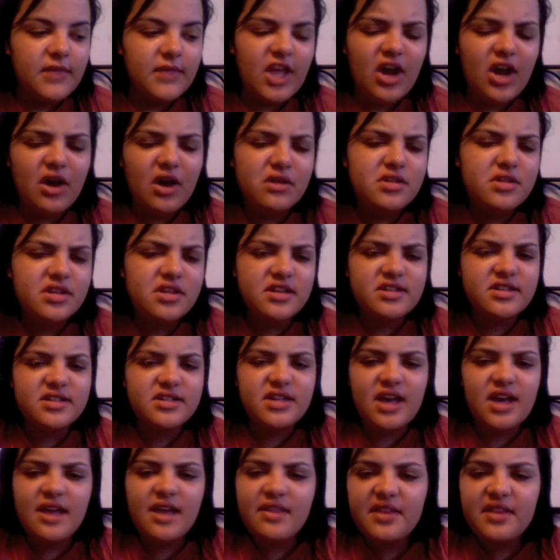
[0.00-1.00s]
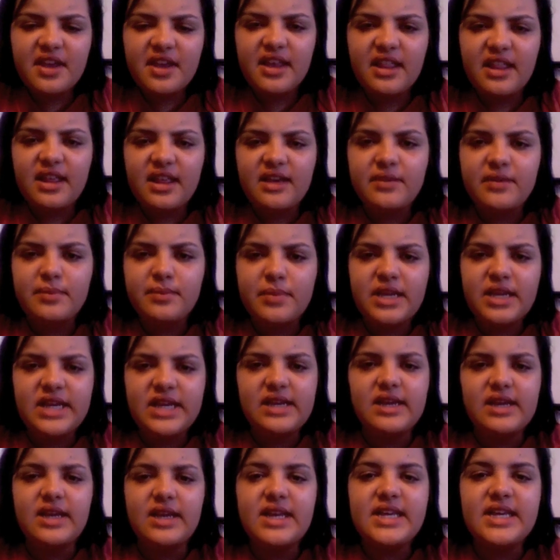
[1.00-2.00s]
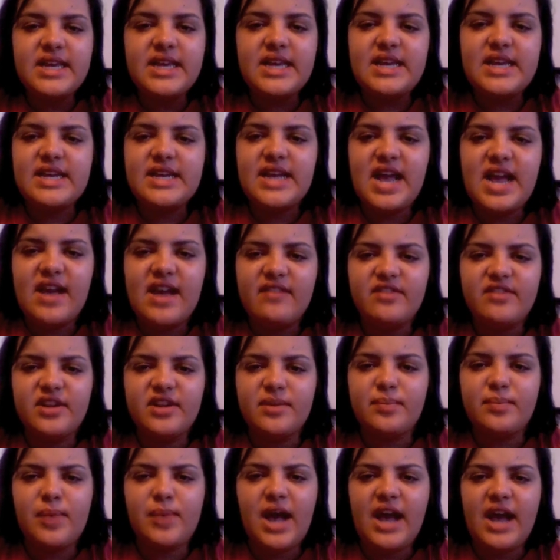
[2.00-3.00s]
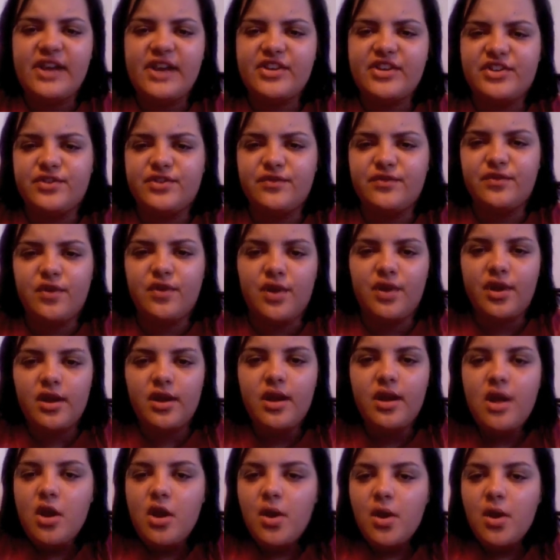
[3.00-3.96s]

oh, there's nothing like being a kid and having a passion for it.